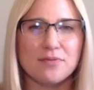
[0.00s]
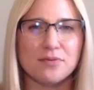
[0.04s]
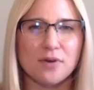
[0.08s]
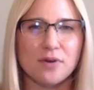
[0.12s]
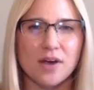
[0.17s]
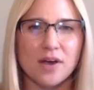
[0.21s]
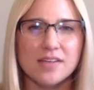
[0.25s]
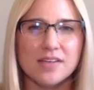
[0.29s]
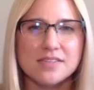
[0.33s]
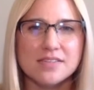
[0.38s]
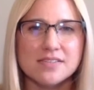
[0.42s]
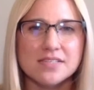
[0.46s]
for
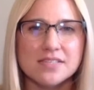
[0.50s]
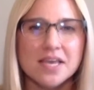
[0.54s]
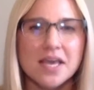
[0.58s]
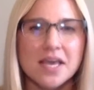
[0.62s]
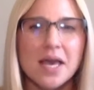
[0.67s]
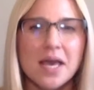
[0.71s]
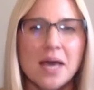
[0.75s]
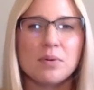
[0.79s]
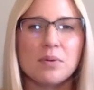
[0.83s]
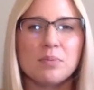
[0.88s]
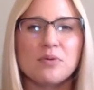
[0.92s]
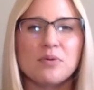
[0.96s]
us
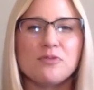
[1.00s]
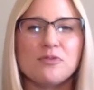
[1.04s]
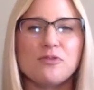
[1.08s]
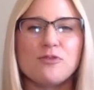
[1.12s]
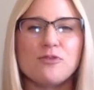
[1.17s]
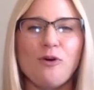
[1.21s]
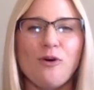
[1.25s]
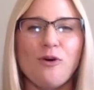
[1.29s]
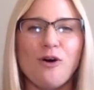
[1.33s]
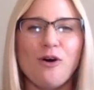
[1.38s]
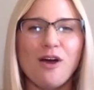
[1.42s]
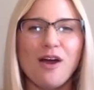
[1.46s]
but
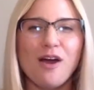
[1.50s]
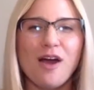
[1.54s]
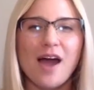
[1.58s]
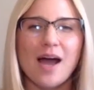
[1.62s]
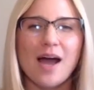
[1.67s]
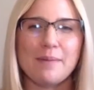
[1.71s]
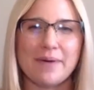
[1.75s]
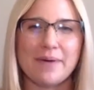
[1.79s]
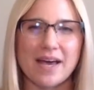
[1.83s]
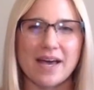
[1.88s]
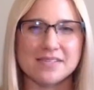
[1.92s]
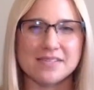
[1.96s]
before i
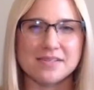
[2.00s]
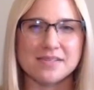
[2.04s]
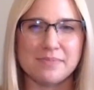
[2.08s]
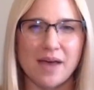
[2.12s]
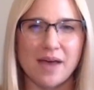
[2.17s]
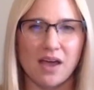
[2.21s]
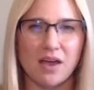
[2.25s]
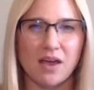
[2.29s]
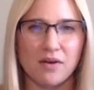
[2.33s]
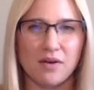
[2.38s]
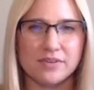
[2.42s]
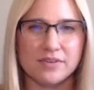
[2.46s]
pass it
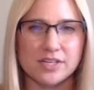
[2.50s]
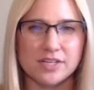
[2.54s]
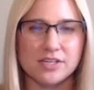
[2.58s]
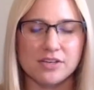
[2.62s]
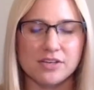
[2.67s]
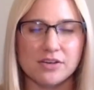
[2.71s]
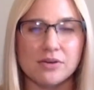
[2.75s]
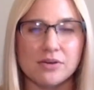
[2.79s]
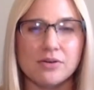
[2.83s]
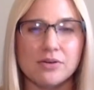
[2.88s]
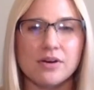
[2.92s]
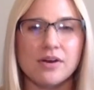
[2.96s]
back over to
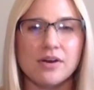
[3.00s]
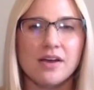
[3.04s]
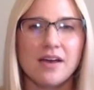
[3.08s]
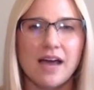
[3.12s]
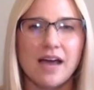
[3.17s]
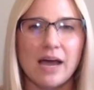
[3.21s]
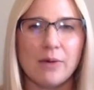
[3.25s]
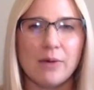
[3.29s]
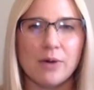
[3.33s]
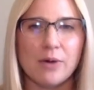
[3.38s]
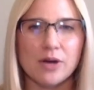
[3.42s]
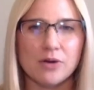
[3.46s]
you
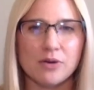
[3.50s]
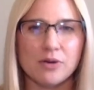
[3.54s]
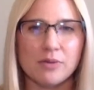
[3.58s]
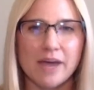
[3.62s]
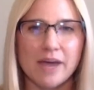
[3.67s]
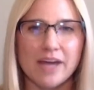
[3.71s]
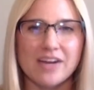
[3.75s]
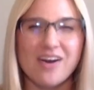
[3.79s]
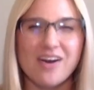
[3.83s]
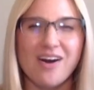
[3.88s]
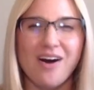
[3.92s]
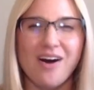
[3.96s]
i want to
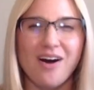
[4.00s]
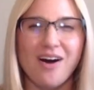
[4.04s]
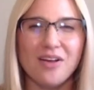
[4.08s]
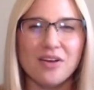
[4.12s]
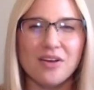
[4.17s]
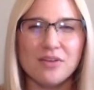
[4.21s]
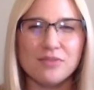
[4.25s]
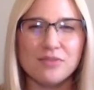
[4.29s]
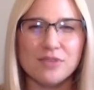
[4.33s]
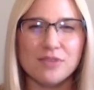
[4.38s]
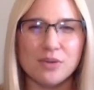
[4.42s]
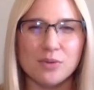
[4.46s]
remind all
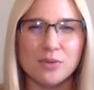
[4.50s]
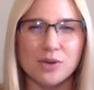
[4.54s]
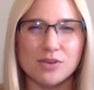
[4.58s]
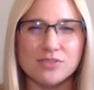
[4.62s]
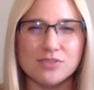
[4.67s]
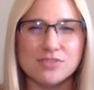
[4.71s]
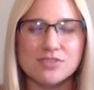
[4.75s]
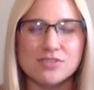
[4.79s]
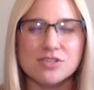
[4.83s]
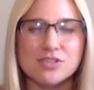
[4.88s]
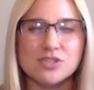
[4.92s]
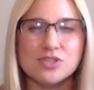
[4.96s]
our
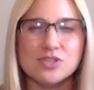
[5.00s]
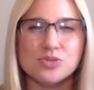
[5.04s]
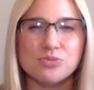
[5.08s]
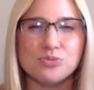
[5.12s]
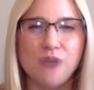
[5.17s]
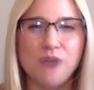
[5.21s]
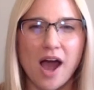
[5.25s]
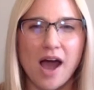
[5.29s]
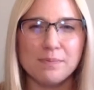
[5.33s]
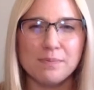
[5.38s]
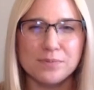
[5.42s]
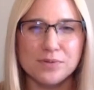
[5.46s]
viewers to
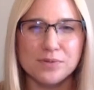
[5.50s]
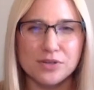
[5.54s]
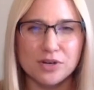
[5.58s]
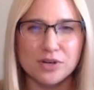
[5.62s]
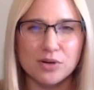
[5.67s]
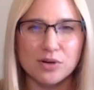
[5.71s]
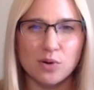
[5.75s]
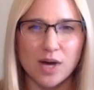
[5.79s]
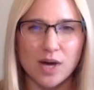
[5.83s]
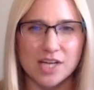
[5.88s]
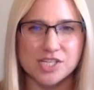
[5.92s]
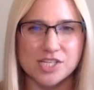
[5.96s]
drop your
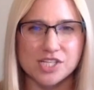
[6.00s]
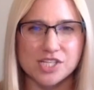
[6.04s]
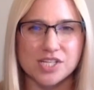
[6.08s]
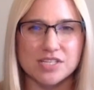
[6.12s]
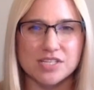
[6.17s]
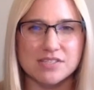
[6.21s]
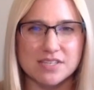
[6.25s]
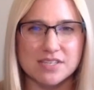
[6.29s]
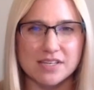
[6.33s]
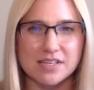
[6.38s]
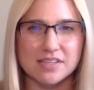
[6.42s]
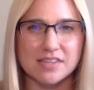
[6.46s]

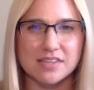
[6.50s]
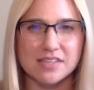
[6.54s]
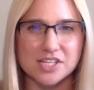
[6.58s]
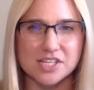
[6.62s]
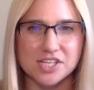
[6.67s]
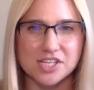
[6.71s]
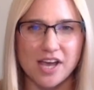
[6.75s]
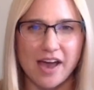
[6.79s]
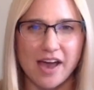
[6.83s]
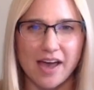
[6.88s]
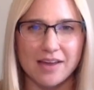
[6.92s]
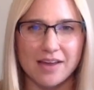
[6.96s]
questions in the
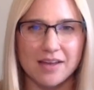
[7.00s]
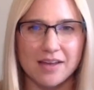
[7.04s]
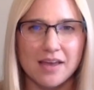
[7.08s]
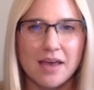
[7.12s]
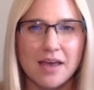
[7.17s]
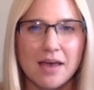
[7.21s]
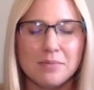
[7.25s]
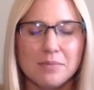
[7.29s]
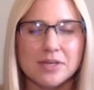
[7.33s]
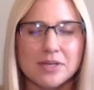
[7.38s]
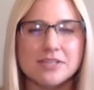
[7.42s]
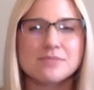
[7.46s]
chat
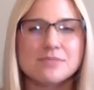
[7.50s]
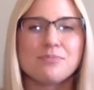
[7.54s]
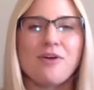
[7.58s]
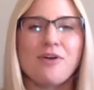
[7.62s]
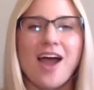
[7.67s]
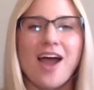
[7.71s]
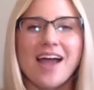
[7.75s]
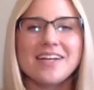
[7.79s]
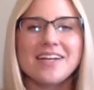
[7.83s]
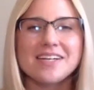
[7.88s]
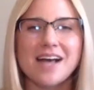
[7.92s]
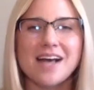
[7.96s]
because
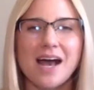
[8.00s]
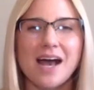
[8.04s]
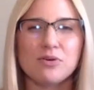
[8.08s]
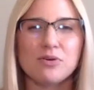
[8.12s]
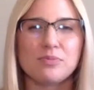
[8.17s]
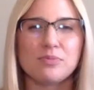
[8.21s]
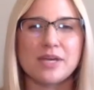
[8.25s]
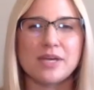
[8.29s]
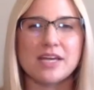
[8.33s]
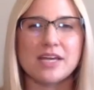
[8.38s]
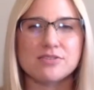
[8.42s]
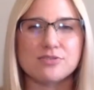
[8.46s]
Brian and I will
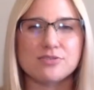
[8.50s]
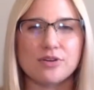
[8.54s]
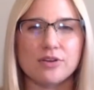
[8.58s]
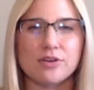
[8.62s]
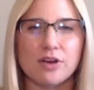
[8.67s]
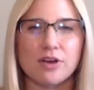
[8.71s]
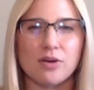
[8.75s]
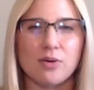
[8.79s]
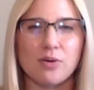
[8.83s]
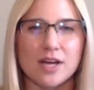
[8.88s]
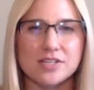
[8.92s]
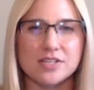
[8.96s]
be answering
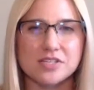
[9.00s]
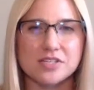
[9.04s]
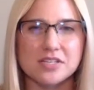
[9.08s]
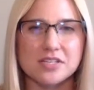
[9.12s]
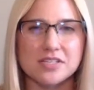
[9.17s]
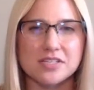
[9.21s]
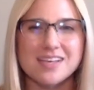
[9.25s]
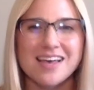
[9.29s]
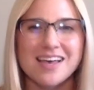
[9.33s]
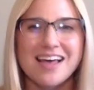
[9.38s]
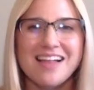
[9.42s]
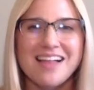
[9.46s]
your
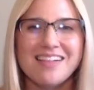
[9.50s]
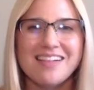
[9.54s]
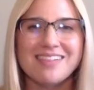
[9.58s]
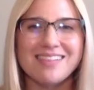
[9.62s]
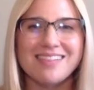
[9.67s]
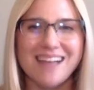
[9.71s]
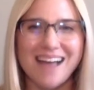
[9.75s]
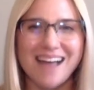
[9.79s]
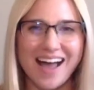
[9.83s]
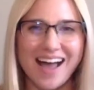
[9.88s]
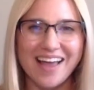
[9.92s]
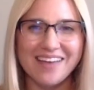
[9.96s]
questions
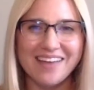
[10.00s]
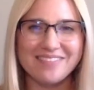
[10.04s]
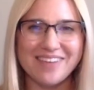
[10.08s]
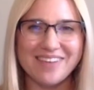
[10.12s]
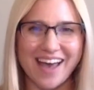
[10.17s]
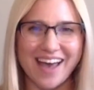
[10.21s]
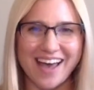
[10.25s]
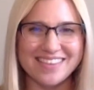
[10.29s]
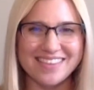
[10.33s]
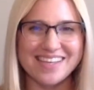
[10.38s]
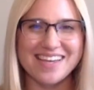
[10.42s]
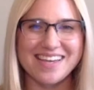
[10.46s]
live
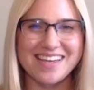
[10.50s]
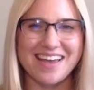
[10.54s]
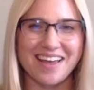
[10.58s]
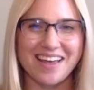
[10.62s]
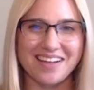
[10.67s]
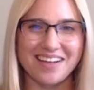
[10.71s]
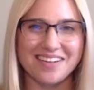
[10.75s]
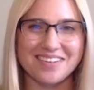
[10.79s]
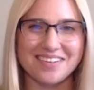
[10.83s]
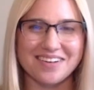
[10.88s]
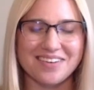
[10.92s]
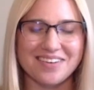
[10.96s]
at the
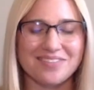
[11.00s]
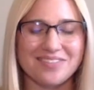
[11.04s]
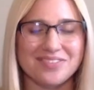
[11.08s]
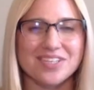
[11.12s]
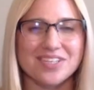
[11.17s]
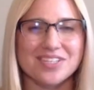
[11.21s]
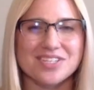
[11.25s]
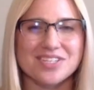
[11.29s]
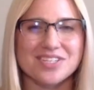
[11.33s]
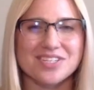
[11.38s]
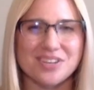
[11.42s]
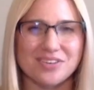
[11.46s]
end of the
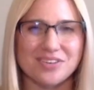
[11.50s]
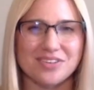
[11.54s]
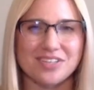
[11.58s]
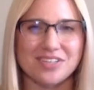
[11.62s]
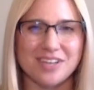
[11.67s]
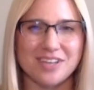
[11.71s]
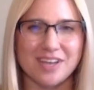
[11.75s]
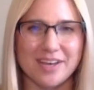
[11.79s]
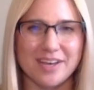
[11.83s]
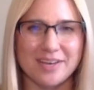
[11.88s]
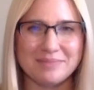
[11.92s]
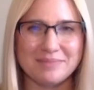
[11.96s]
show
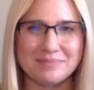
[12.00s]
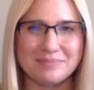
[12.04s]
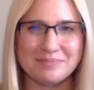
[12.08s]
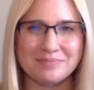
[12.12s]
today.